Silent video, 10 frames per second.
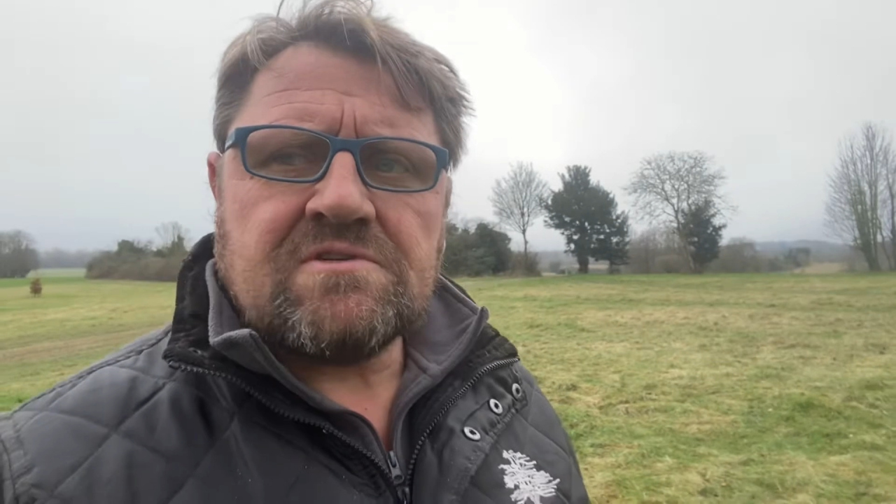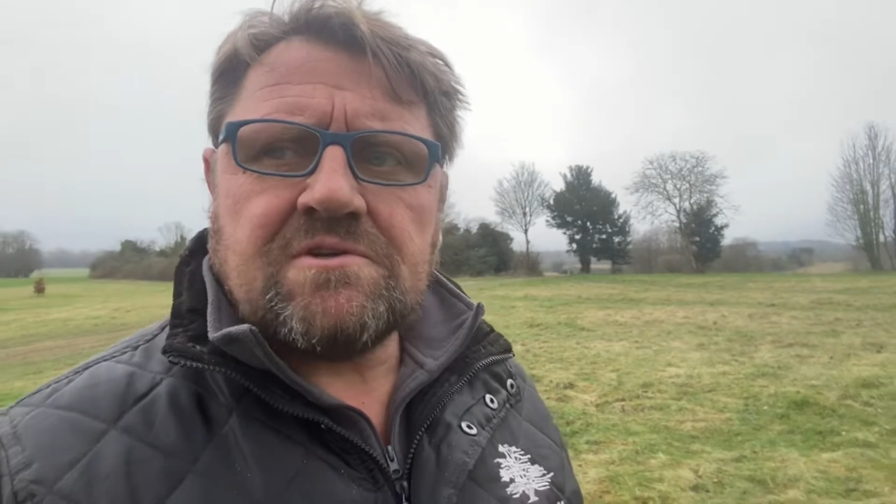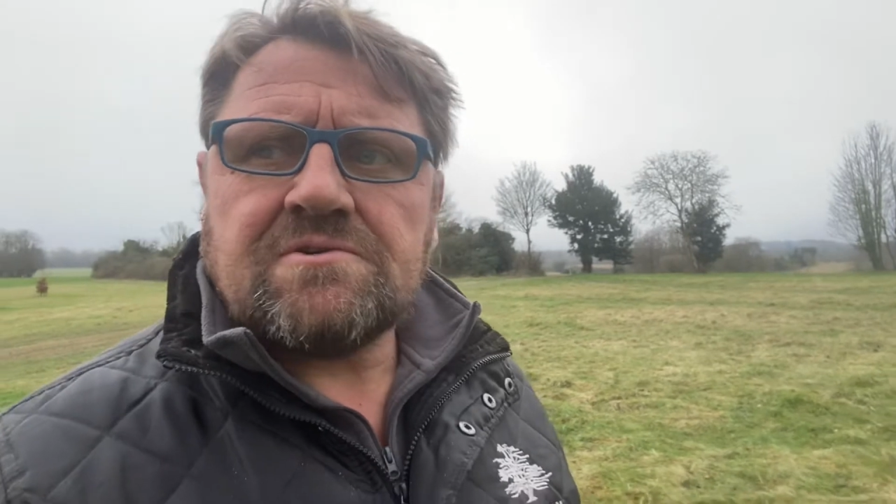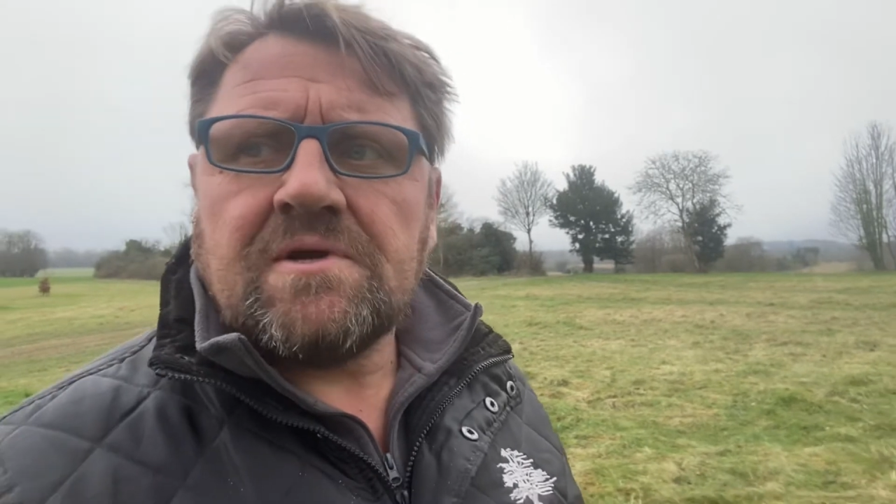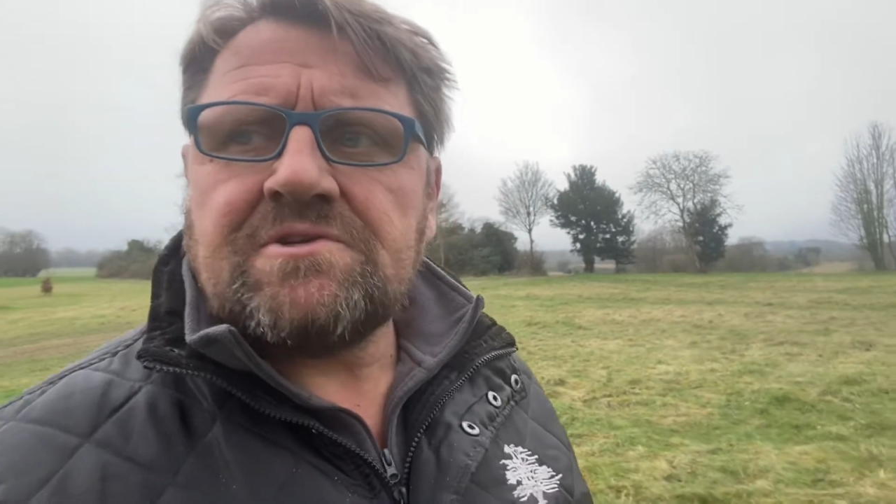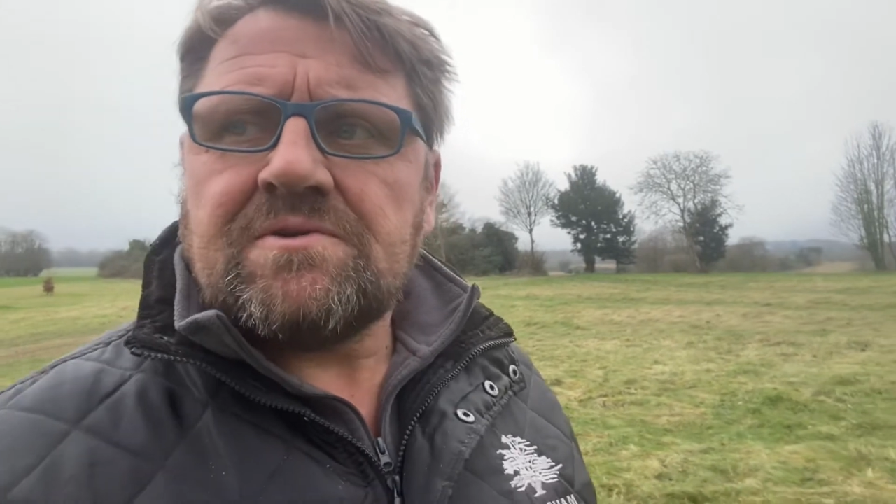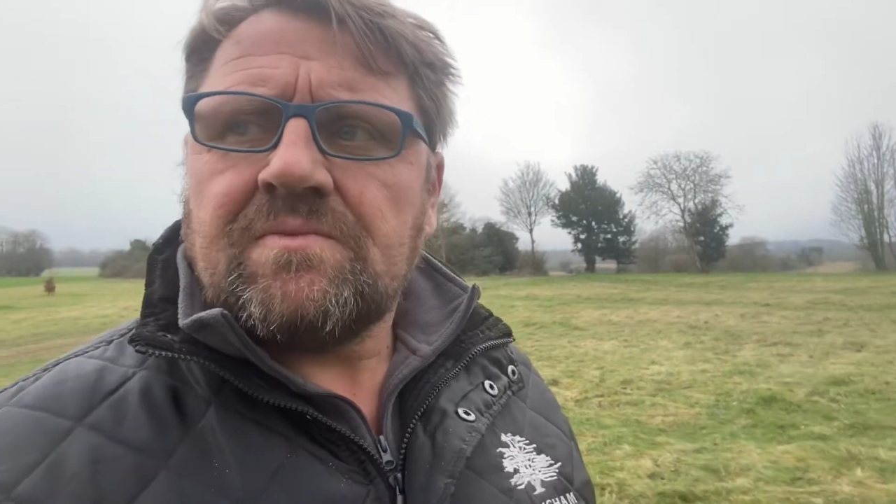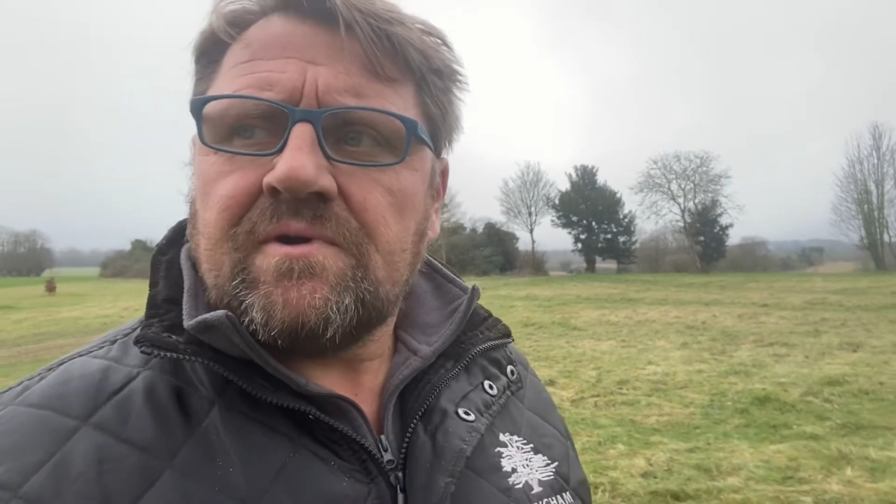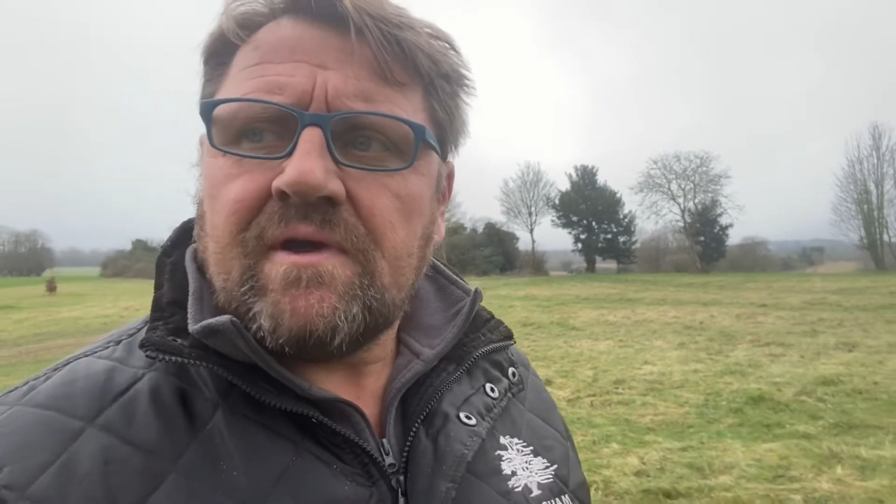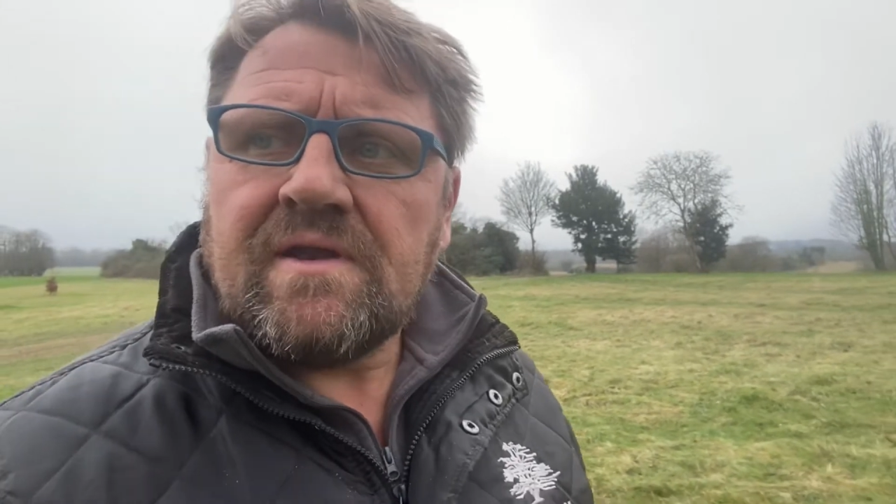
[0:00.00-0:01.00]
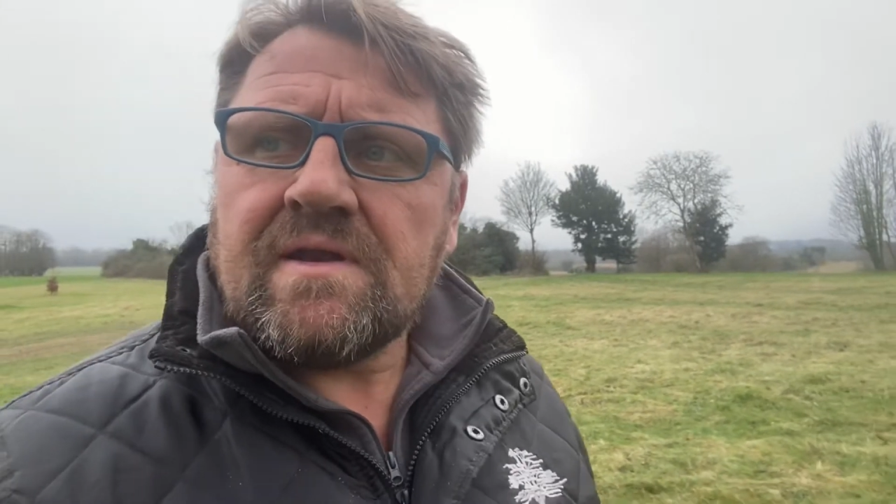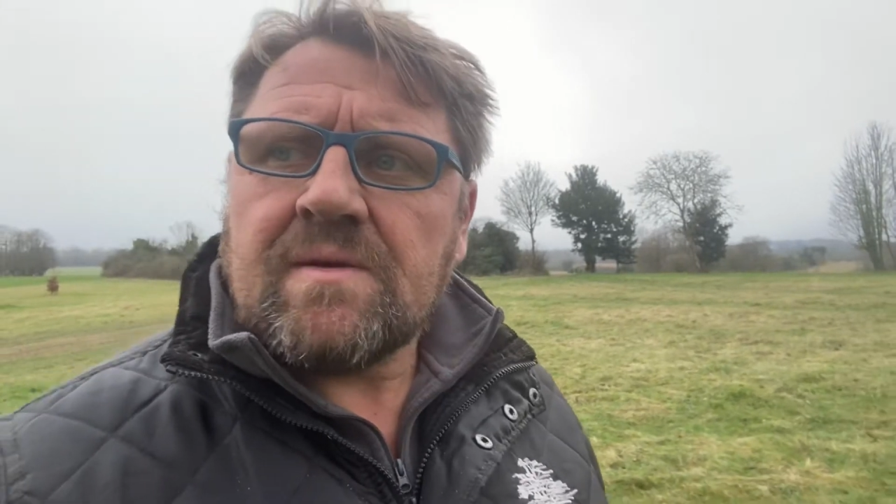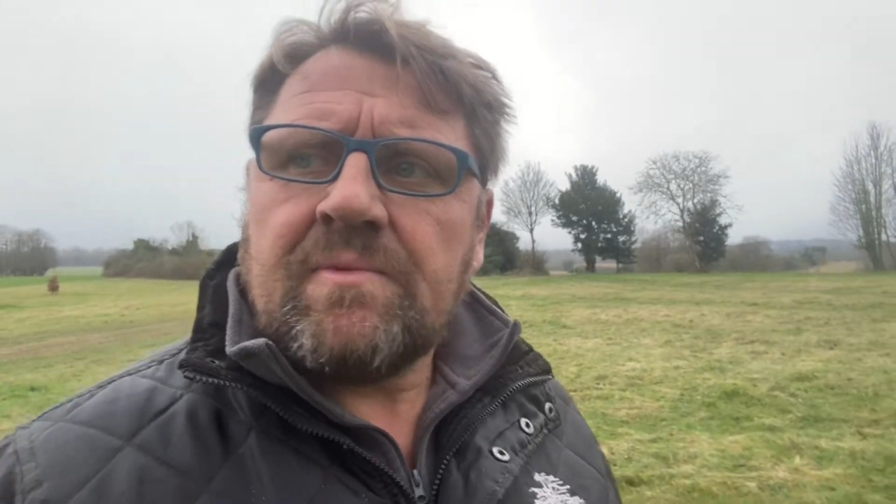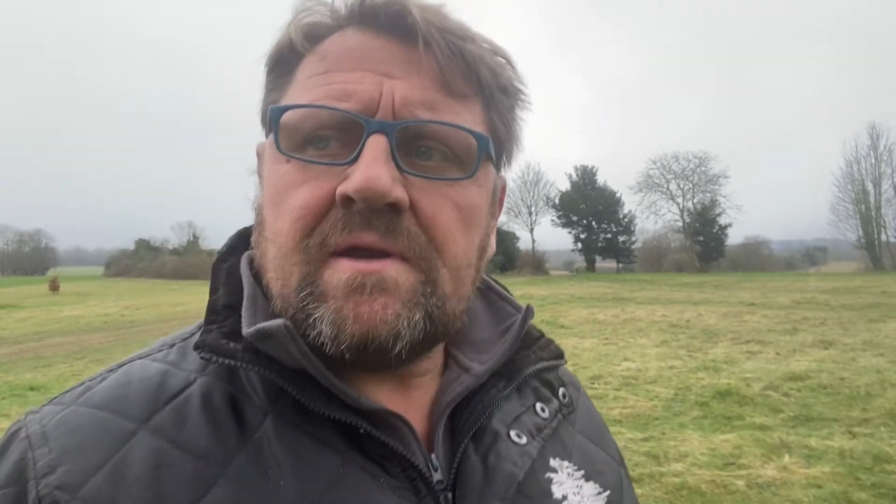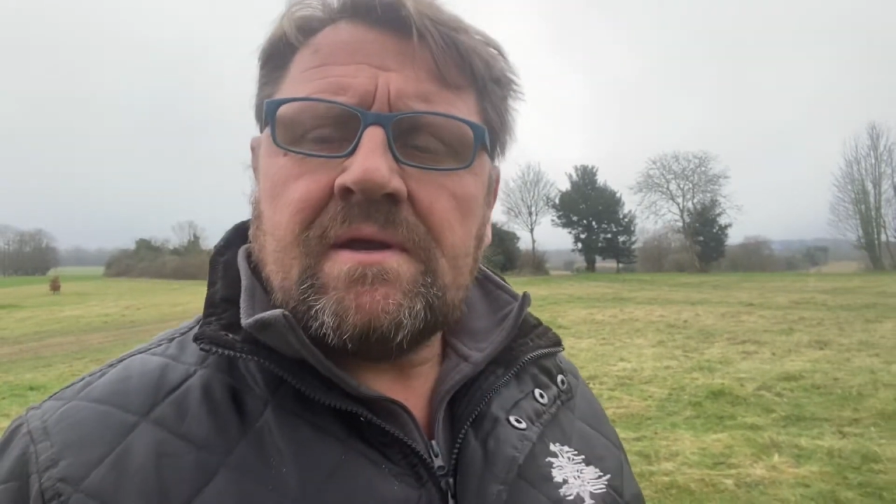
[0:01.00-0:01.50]
situation we're ending
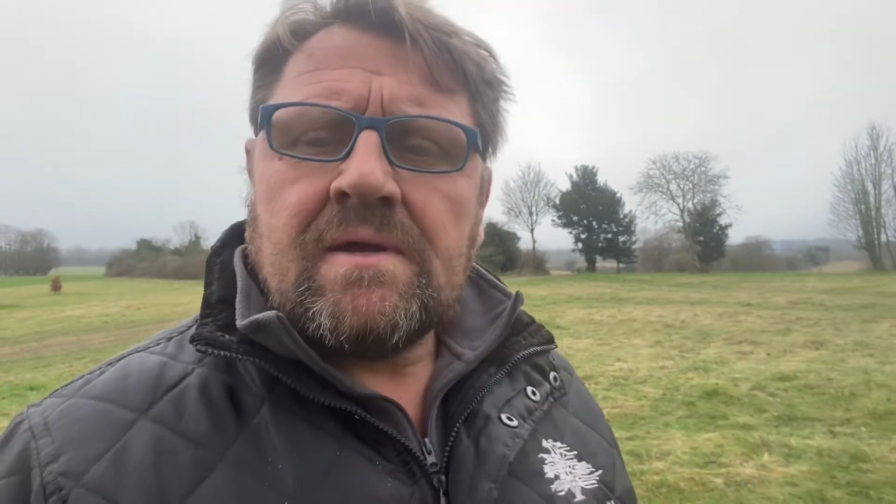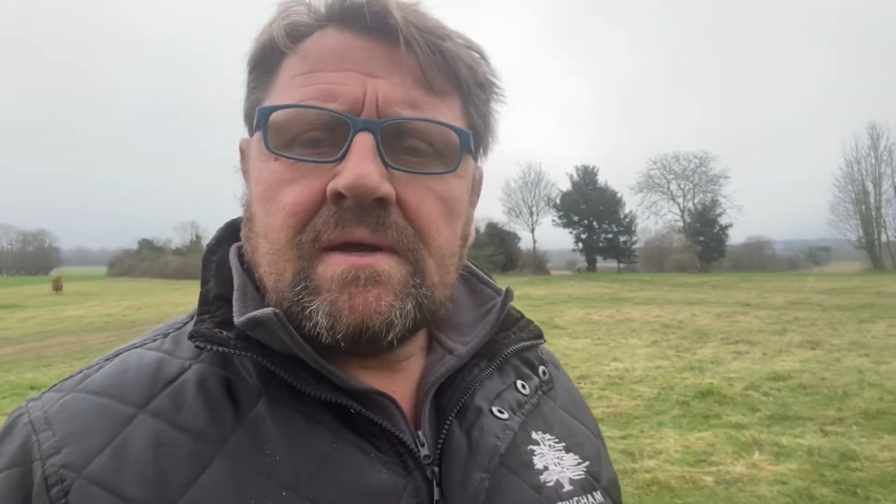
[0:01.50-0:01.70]
up in.